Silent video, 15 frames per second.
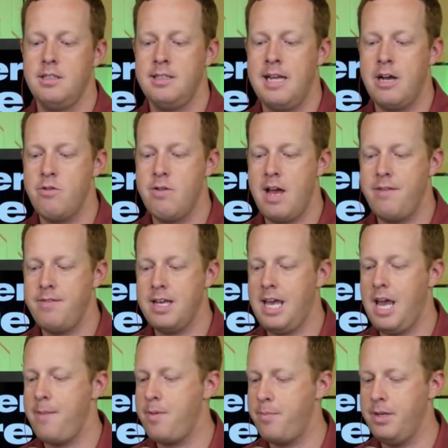now you have
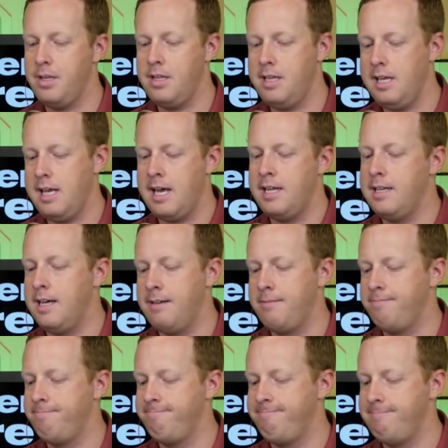that capability. I
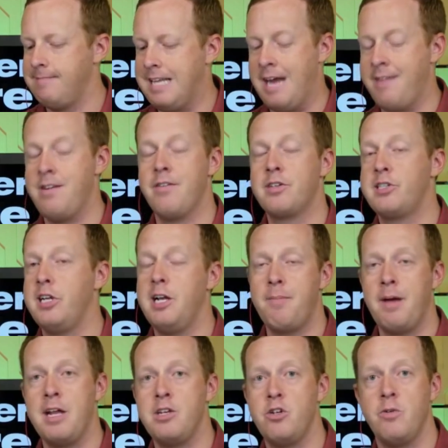I've never seen
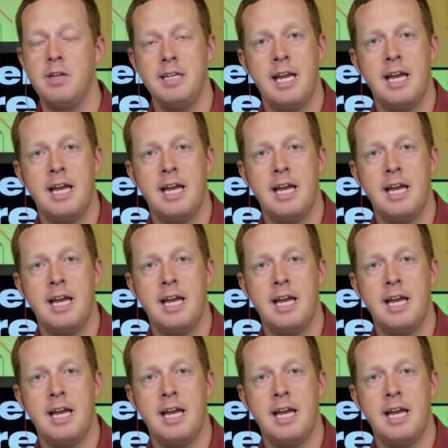anybody do it